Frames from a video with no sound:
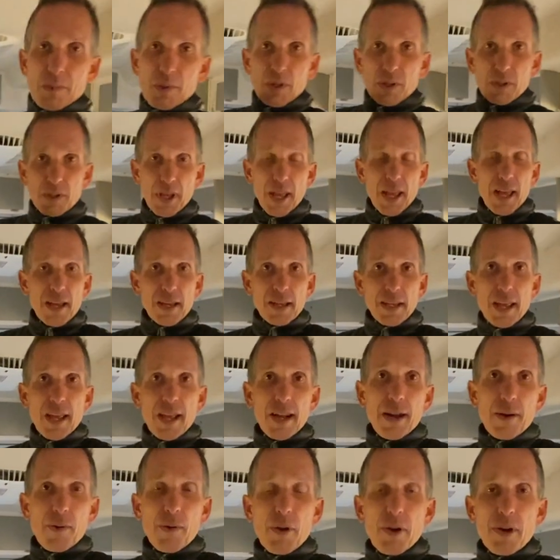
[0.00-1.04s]
Okay,
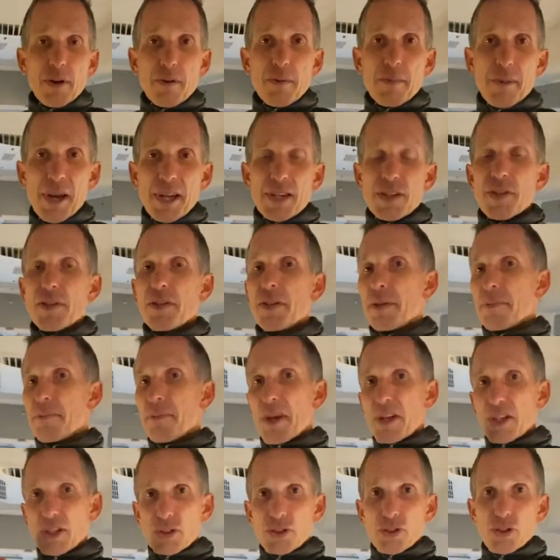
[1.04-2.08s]
again, I want to remind you that
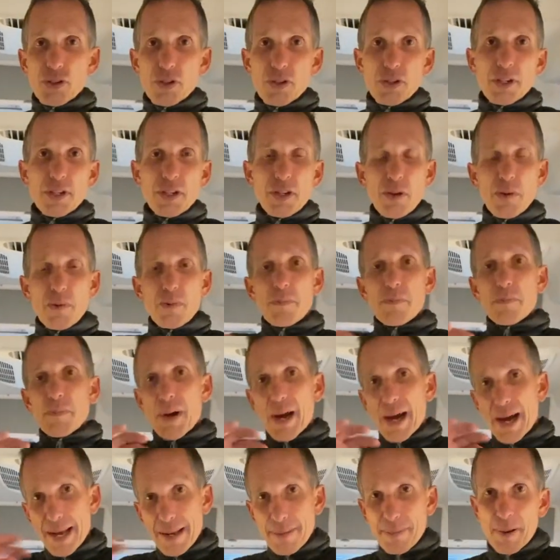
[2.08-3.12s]
make sure you
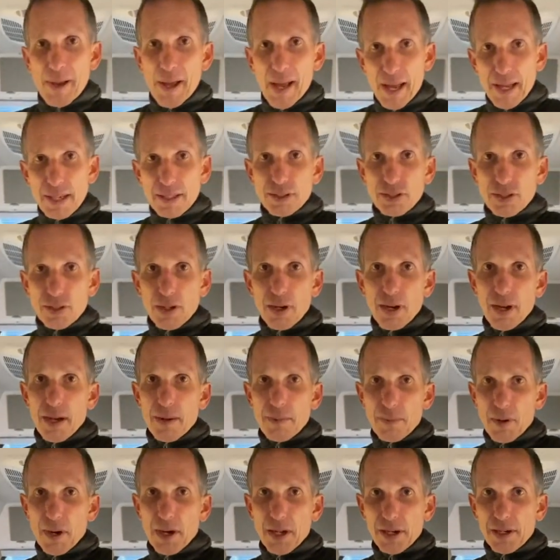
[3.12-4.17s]
bypass your hot
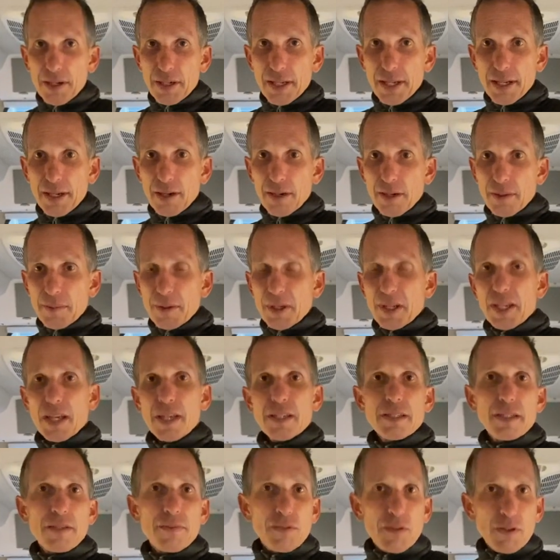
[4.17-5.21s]
water heater
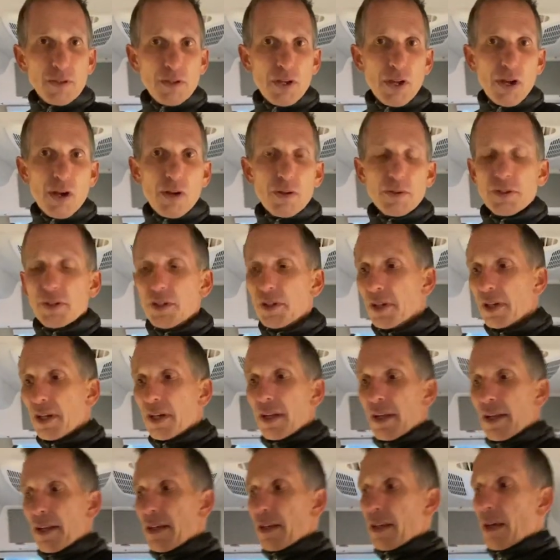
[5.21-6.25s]
because if you don't, you're going
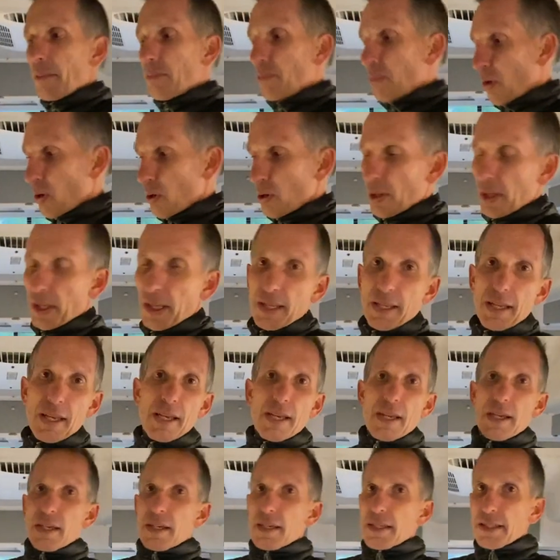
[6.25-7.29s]
to end up pulling
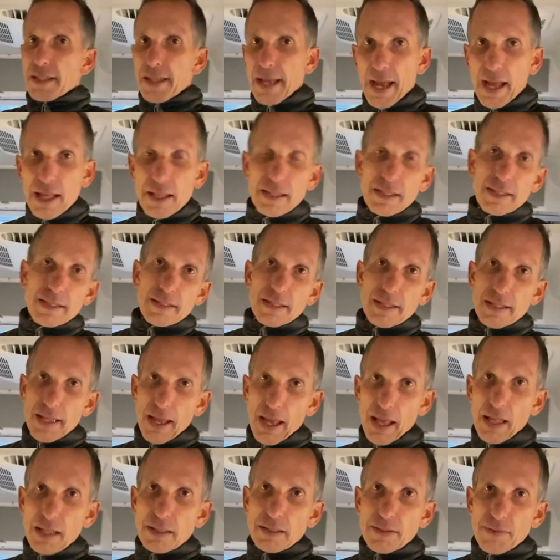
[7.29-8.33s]
gallons and
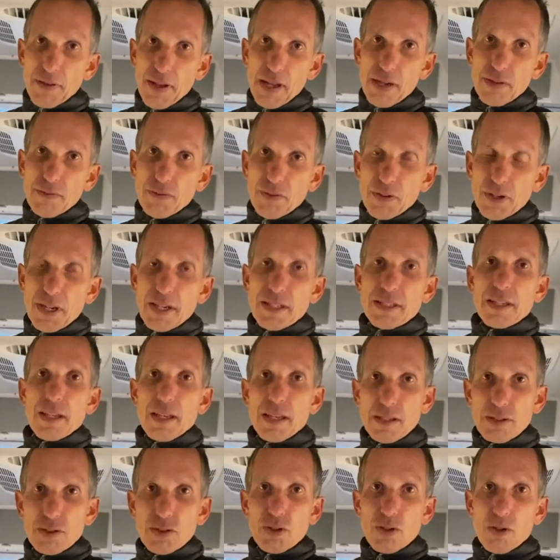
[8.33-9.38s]
gallons of antifreeze
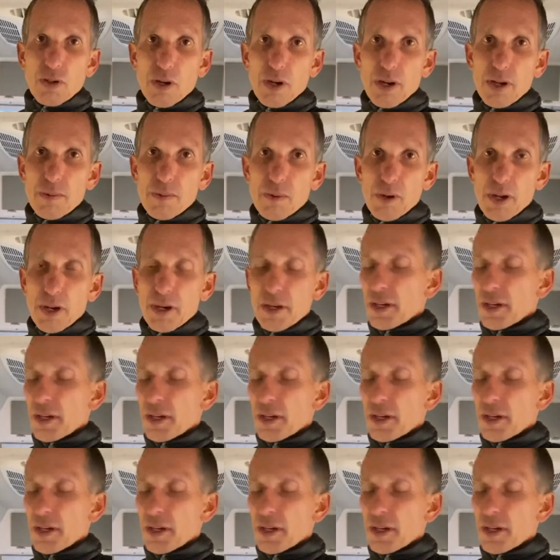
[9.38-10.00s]
into your hot water